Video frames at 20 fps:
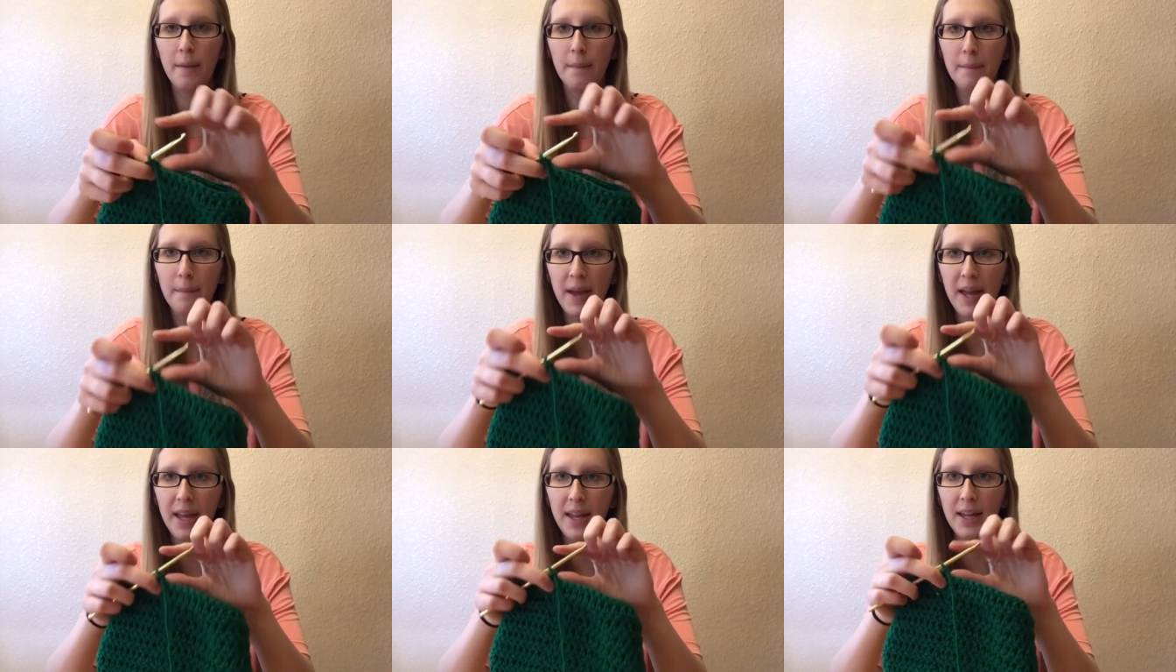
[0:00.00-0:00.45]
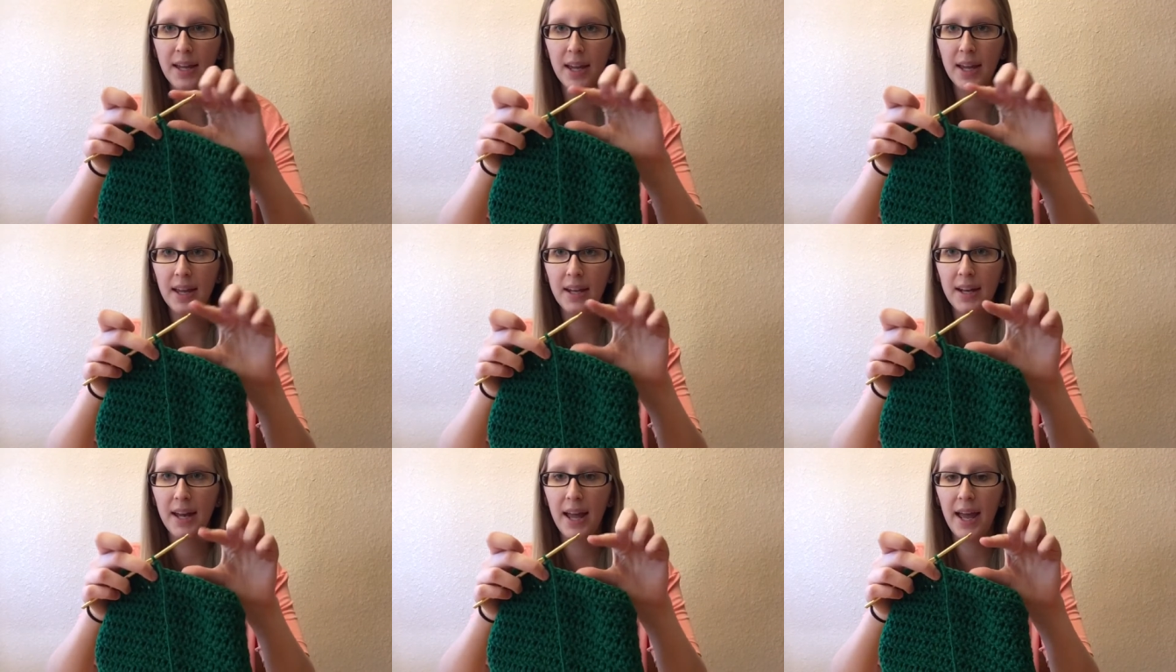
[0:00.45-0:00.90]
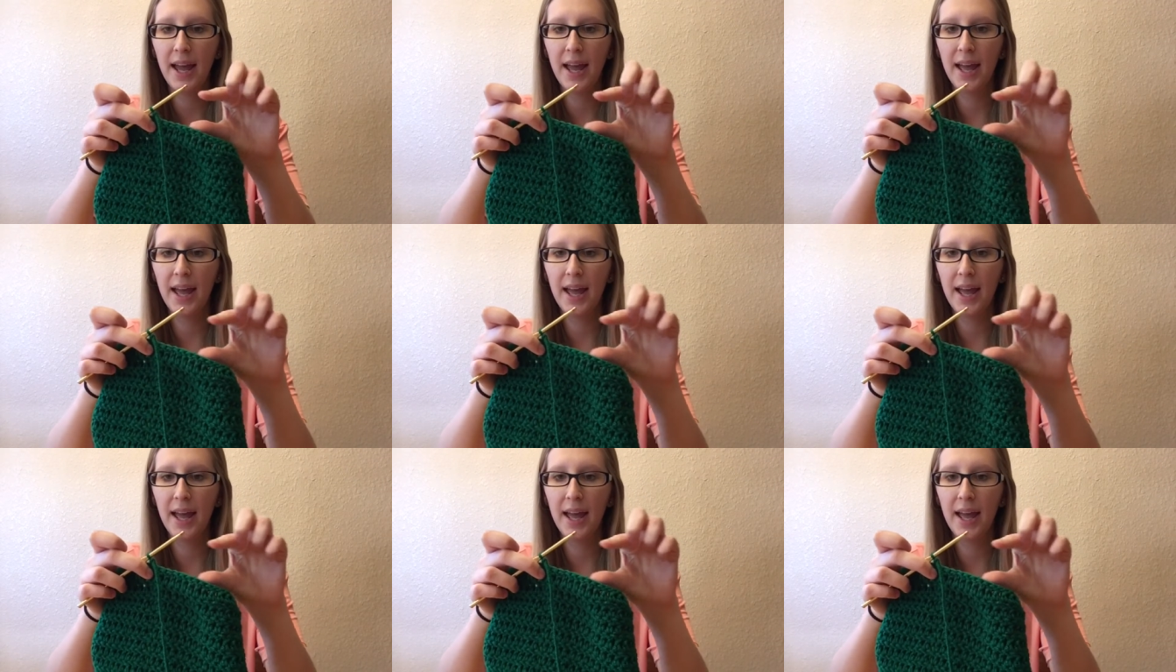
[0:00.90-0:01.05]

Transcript: make an